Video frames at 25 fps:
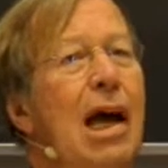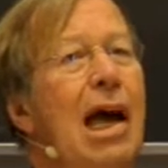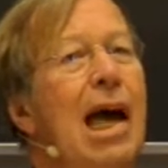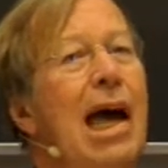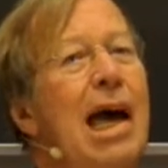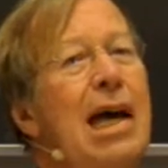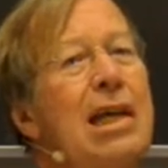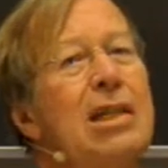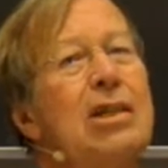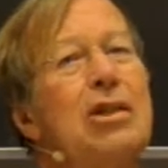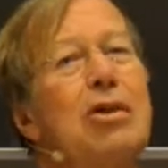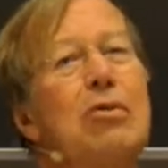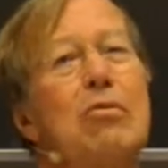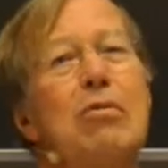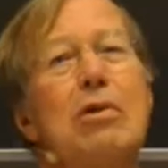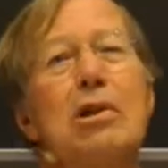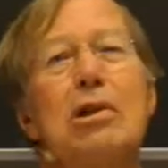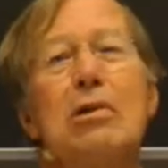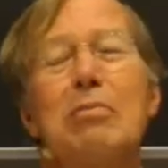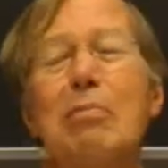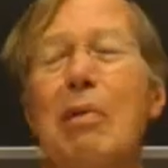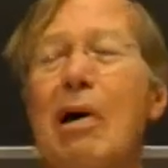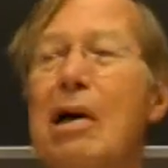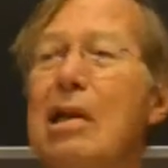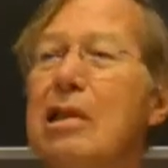has a
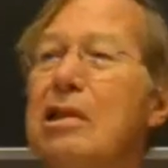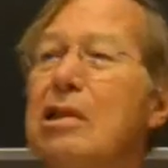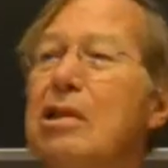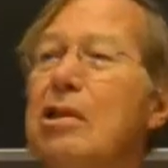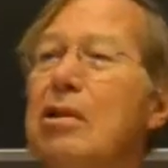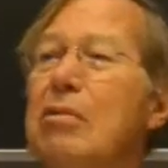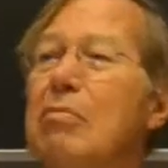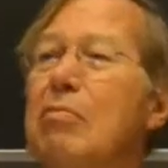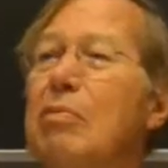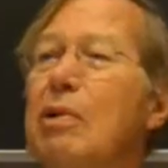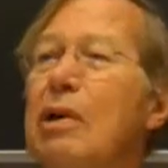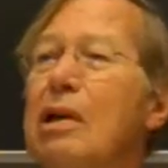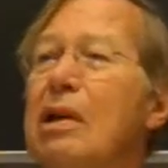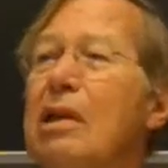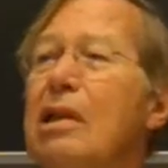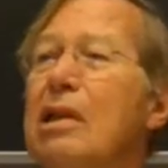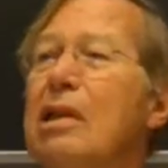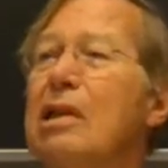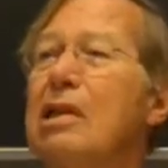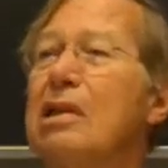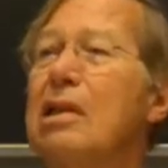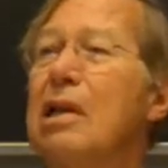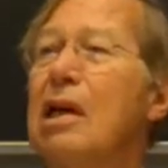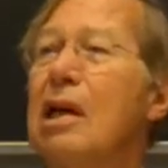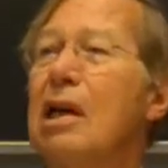
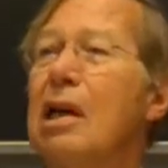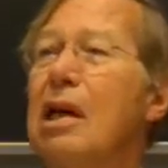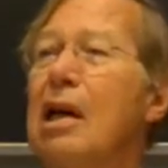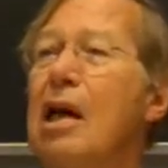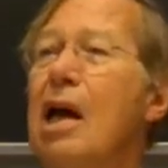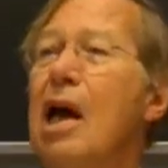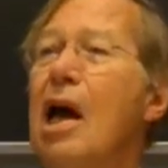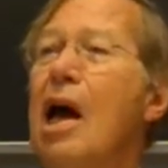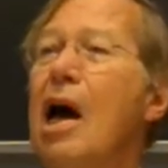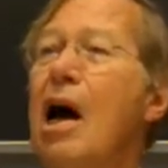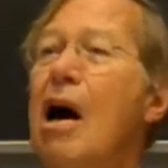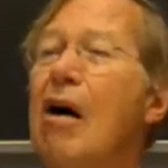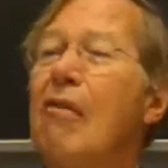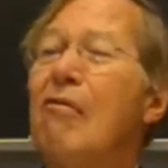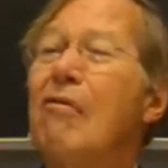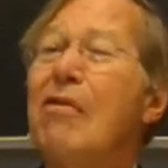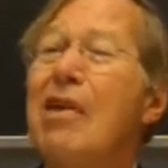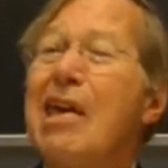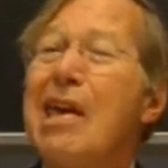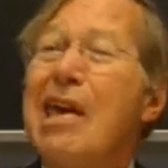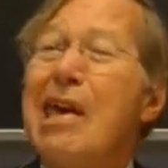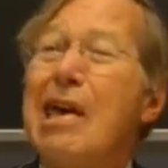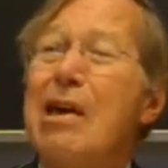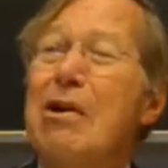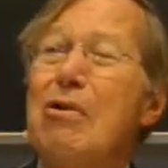responsibility of
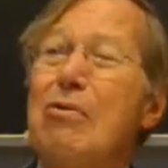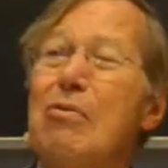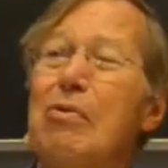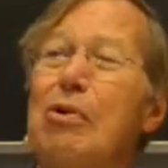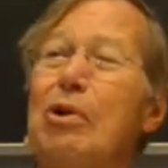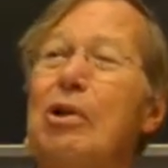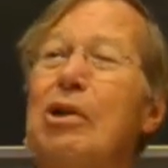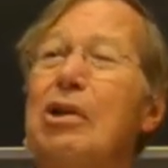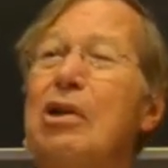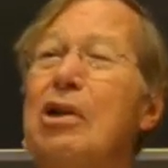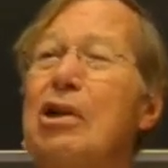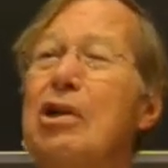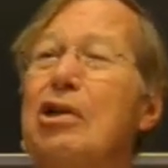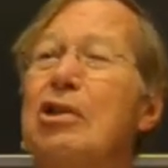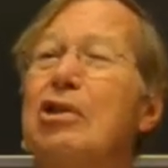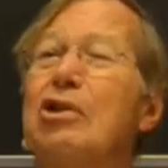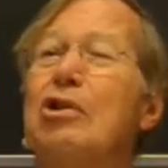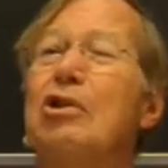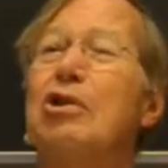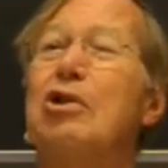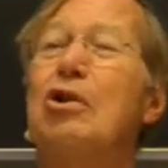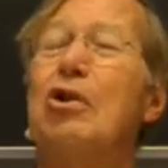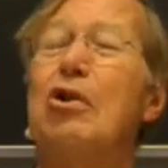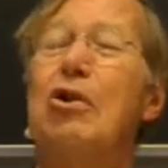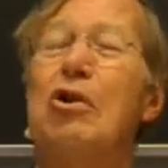equal
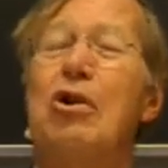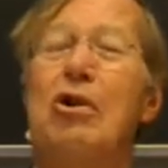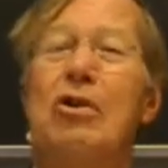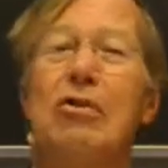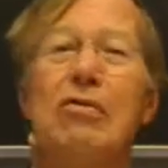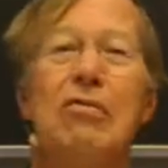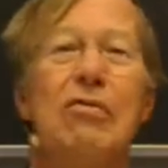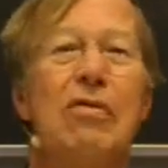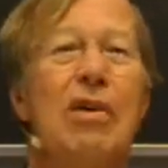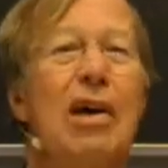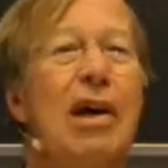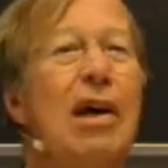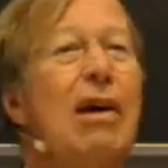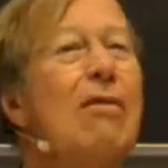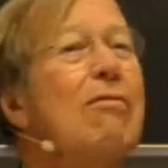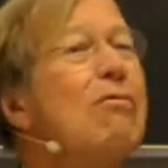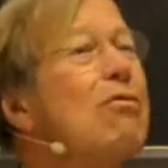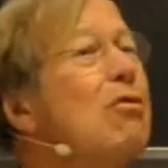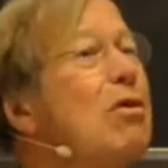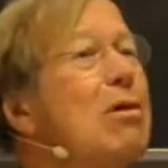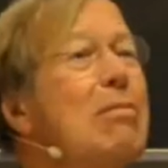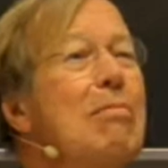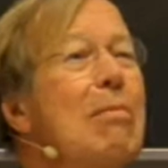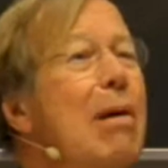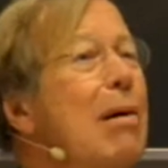concern for
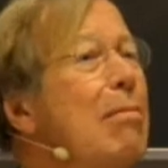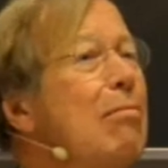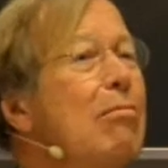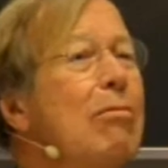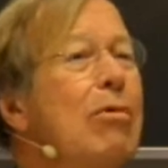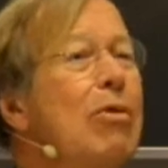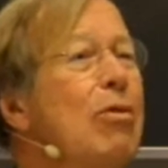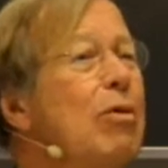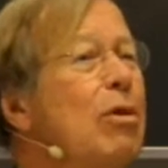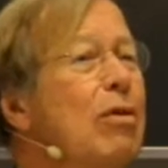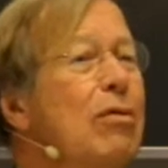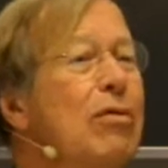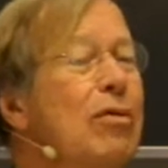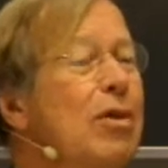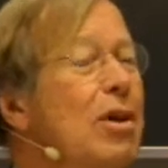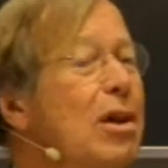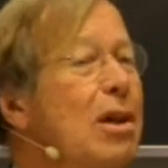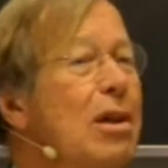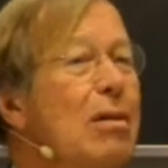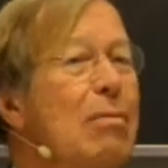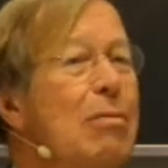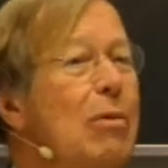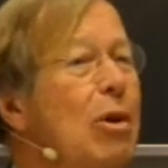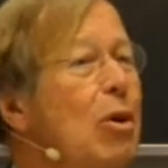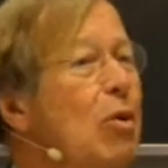every member of the
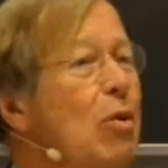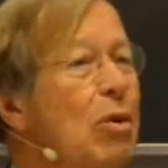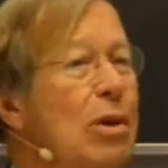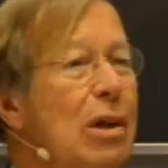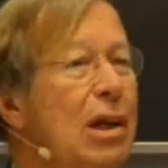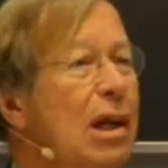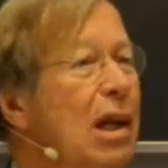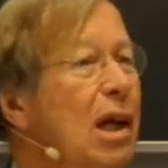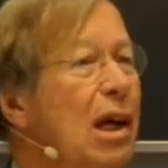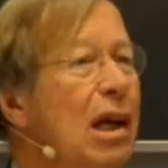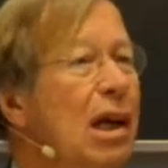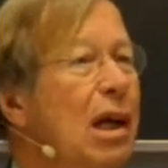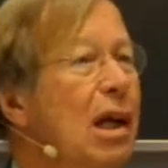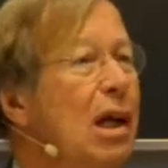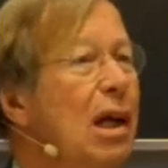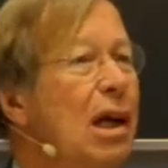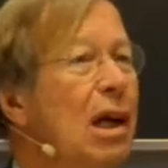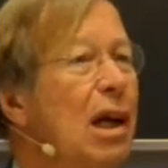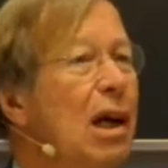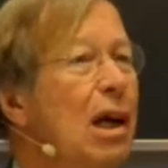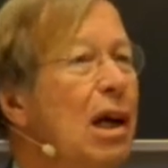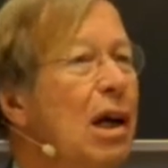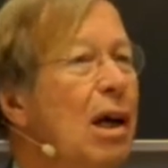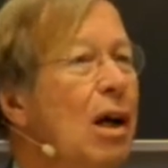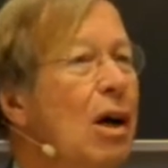community,
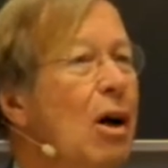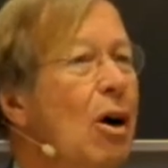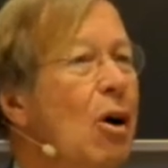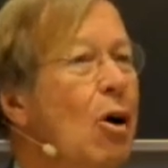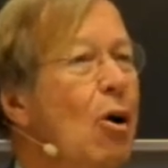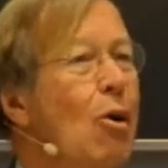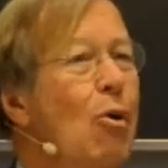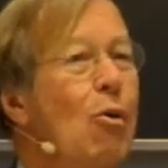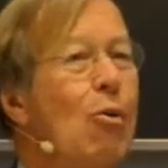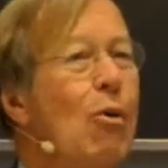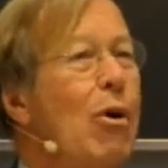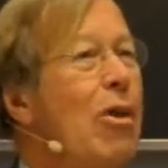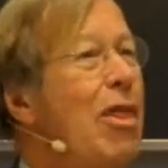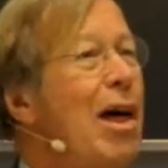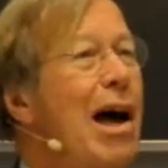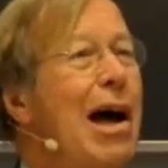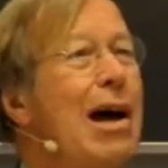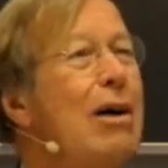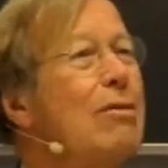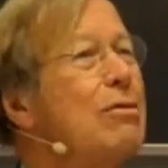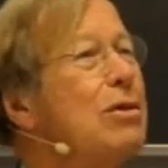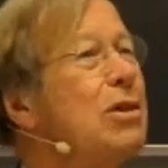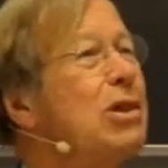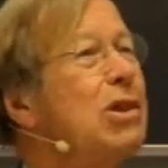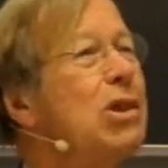
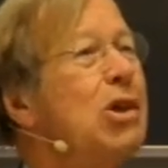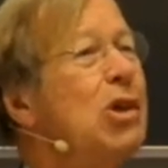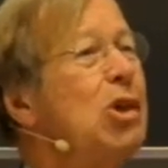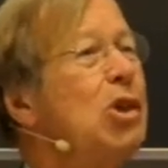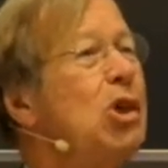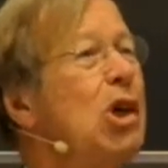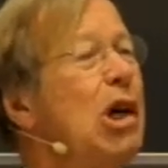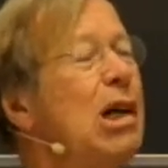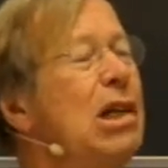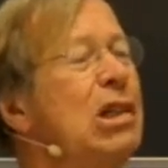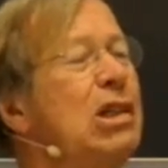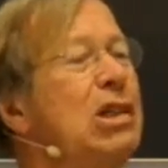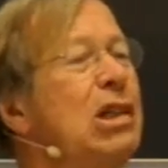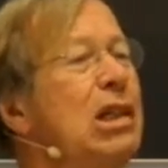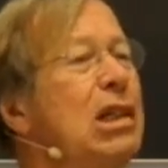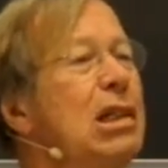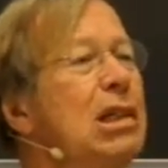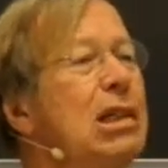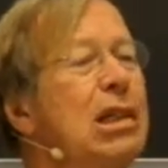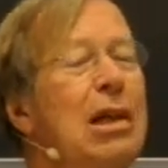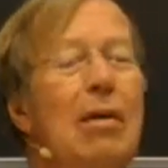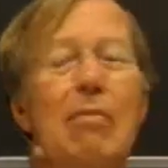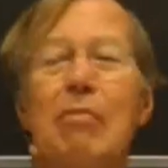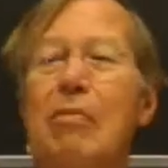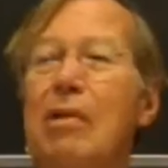without
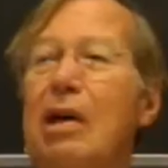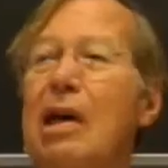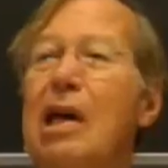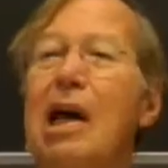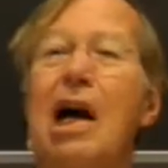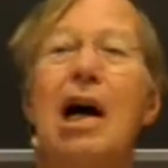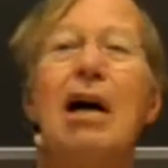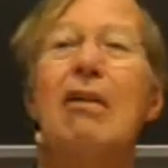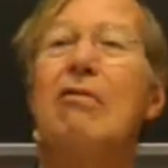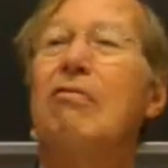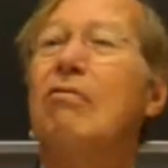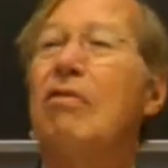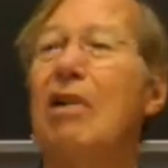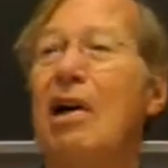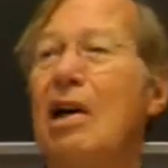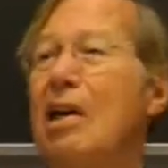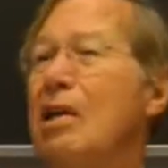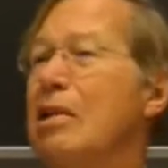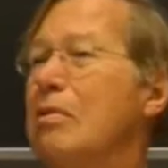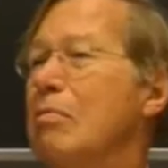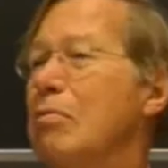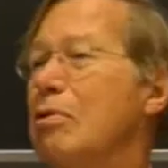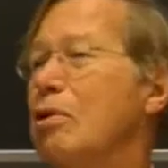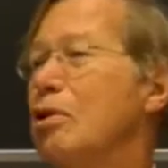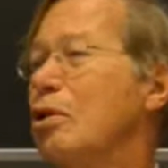suggesting something I
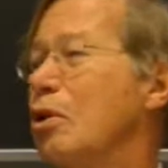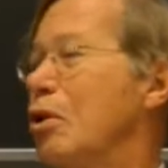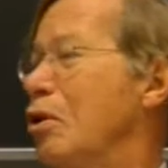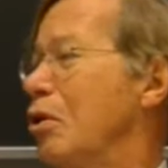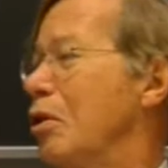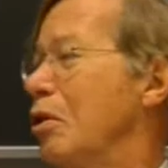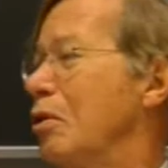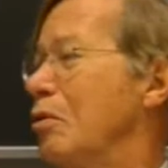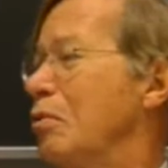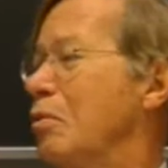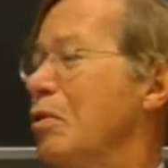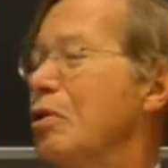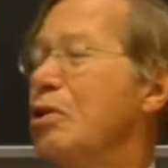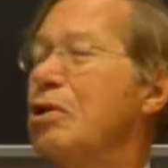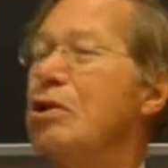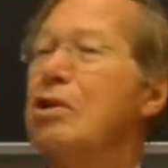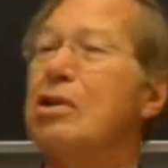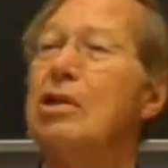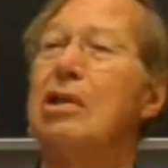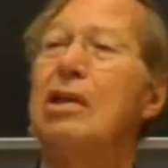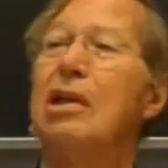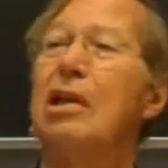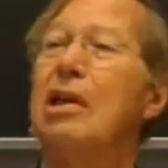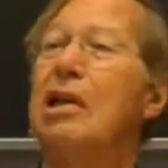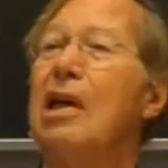find absurd, which
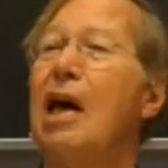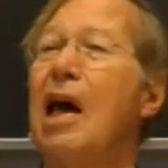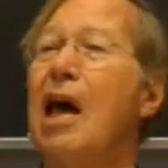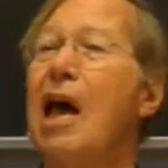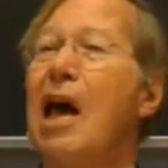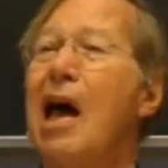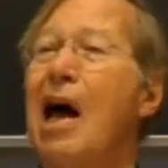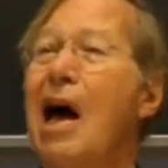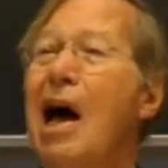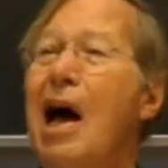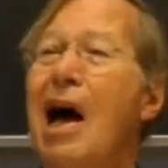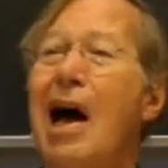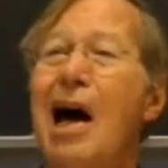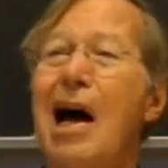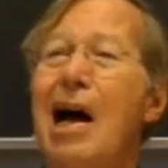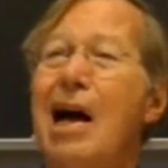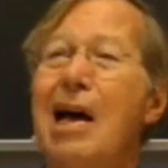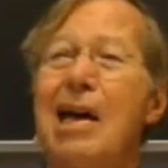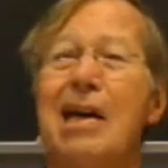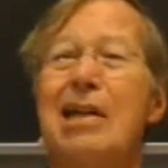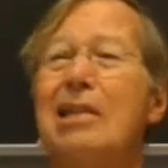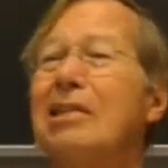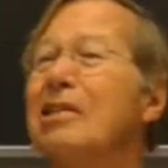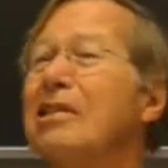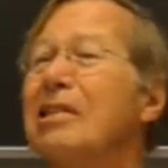is that
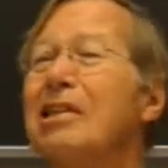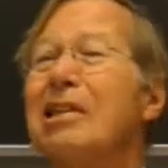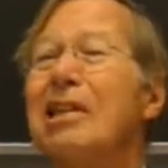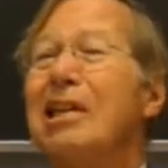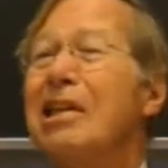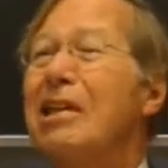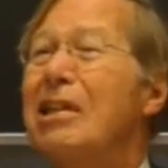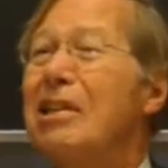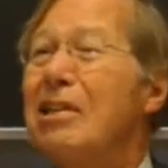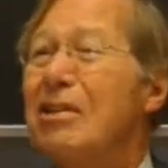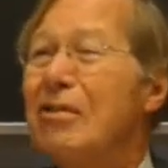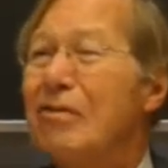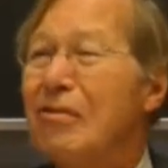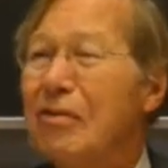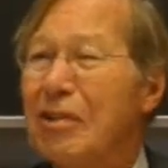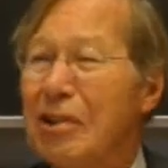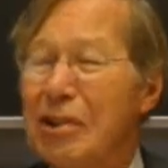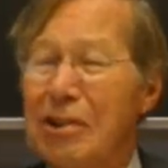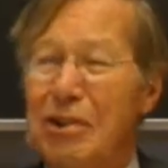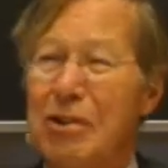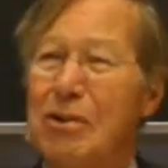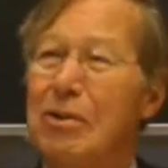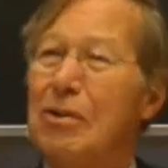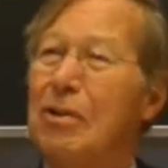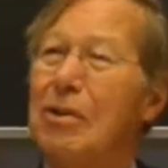I, as an
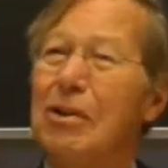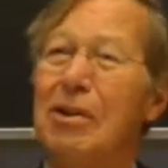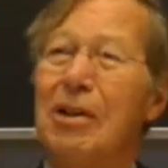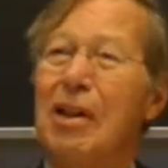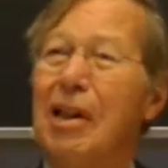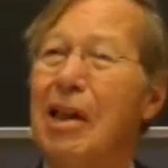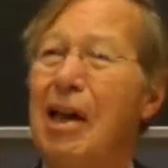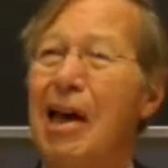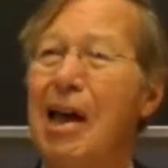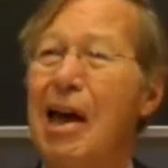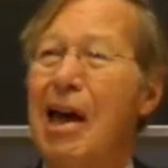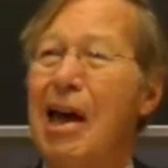individual,